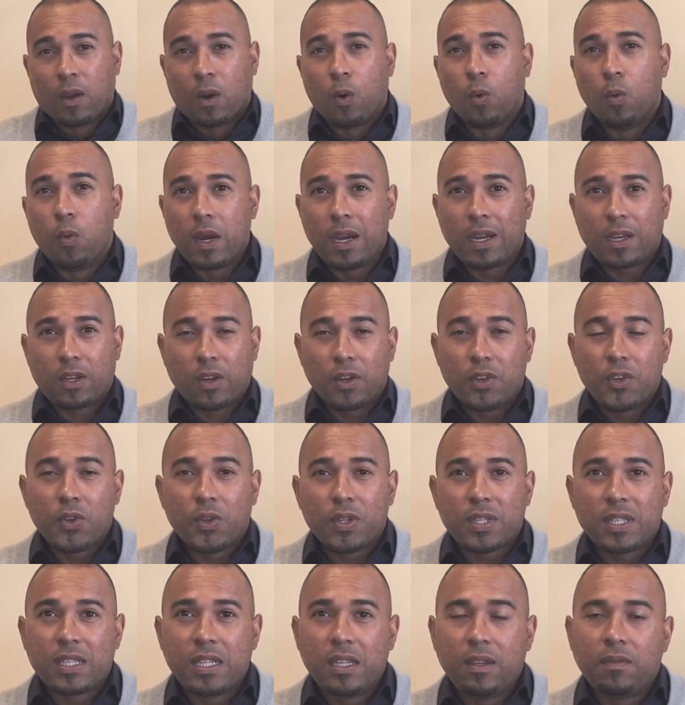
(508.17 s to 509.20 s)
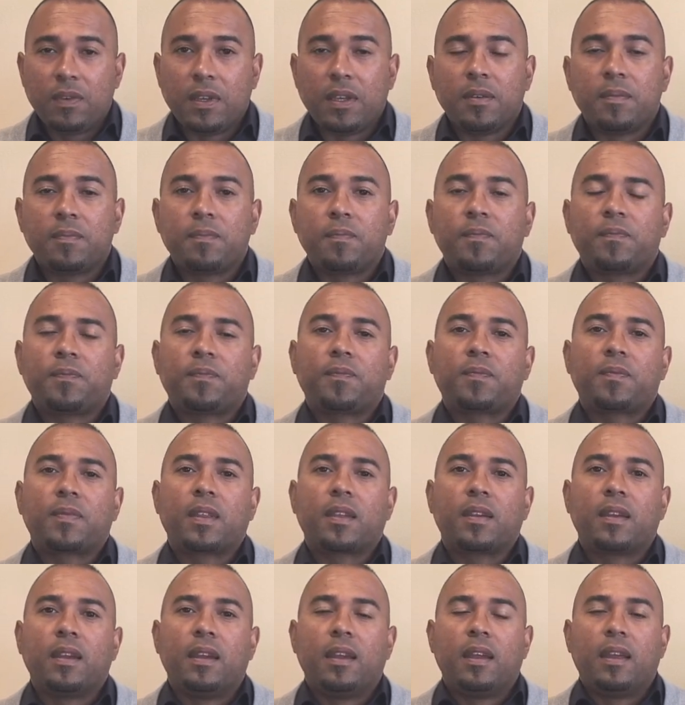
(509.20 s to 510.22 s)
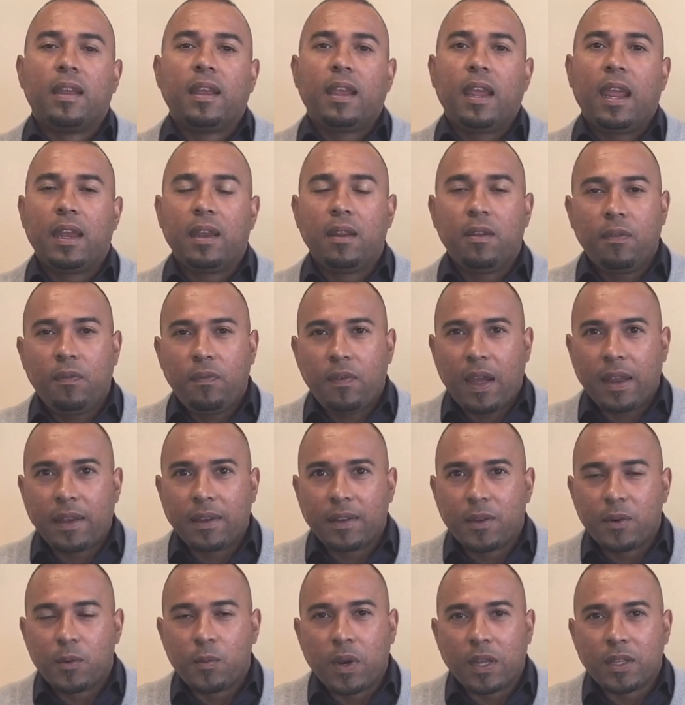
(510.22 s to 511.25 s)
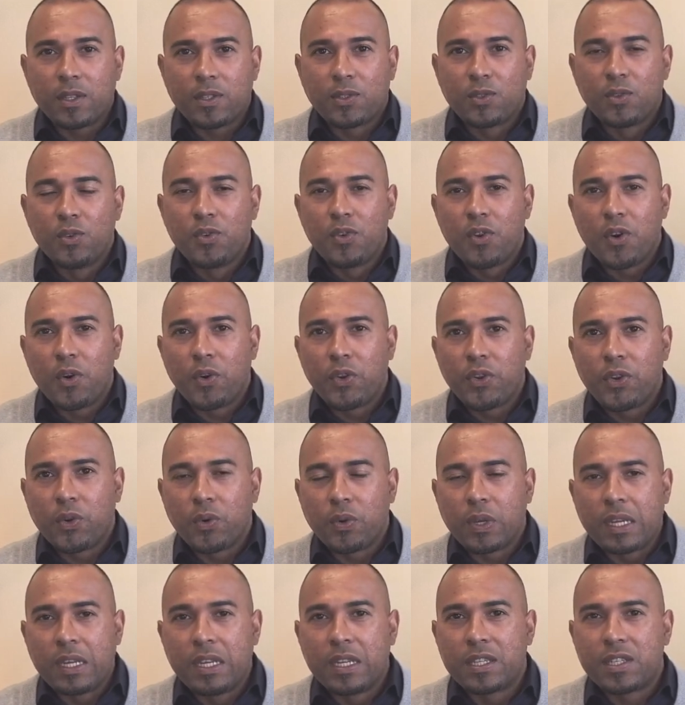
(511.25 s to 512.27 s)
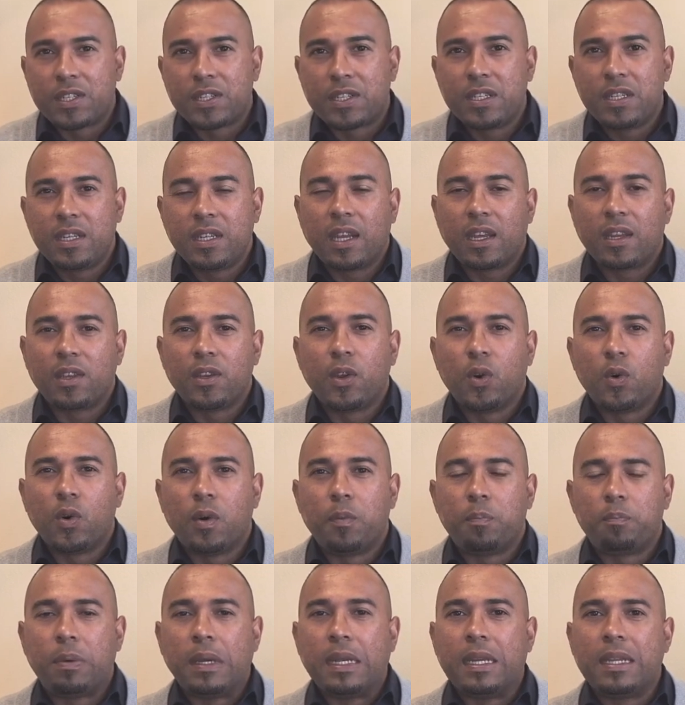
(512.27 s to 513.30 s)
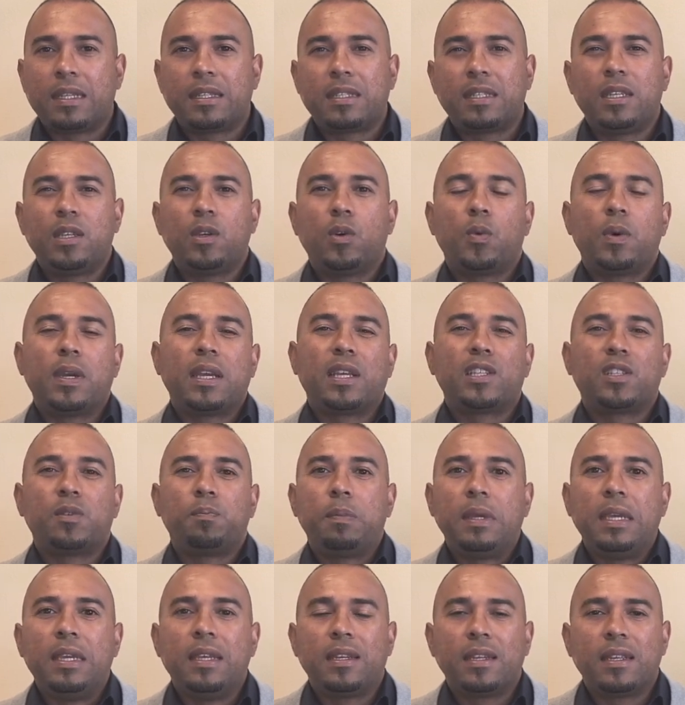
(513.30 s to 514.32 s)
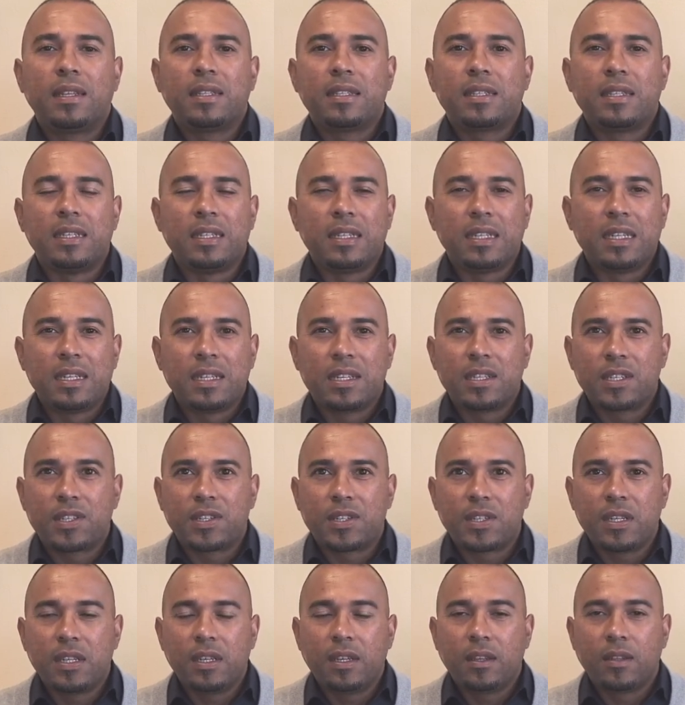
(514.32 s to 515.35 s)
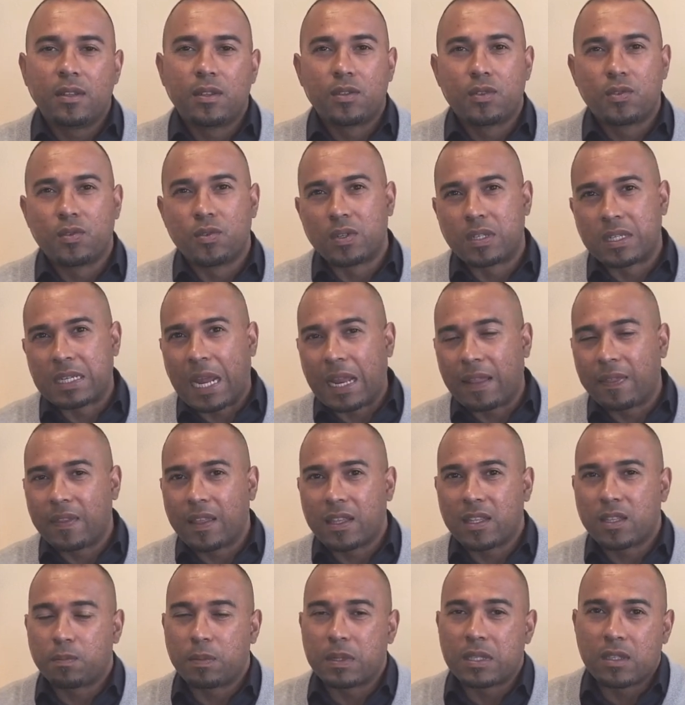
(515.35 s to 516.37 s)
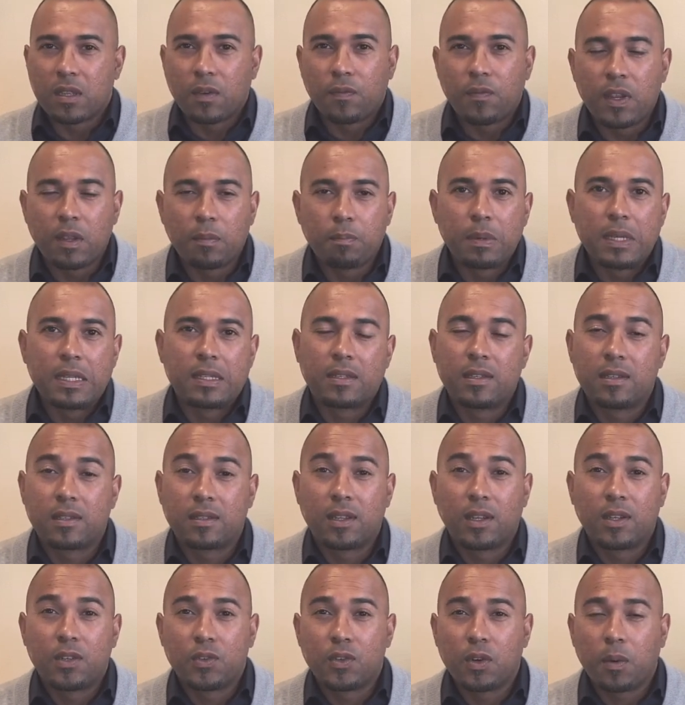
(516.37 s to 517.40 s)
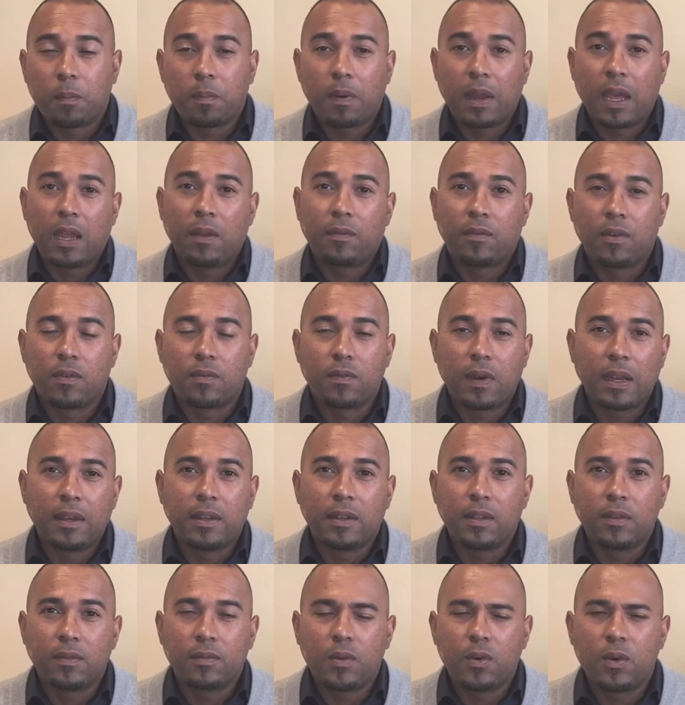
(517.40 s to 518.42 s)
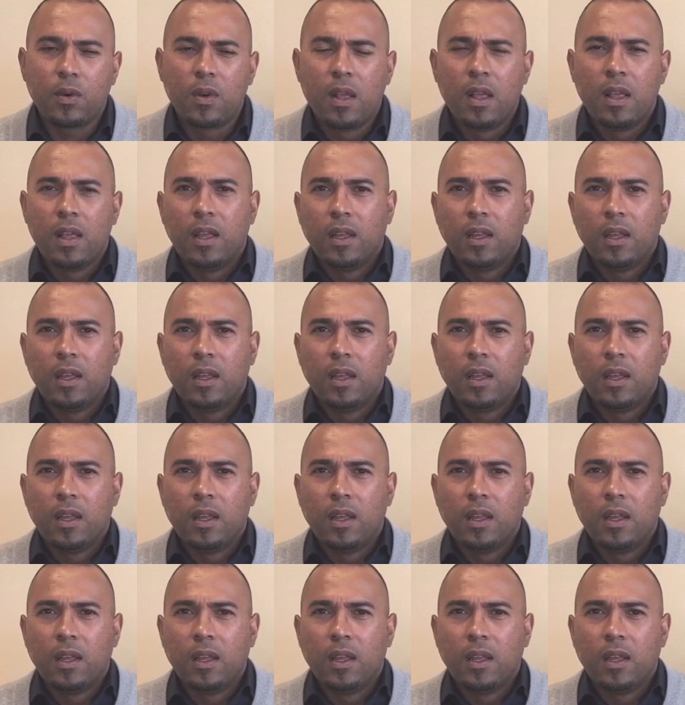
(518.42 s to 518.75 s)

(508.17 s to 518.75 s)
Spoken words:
Work on your CV. Any funder wants to know your history and your ability or experience in industry to run that specific business that you're applying for funding for.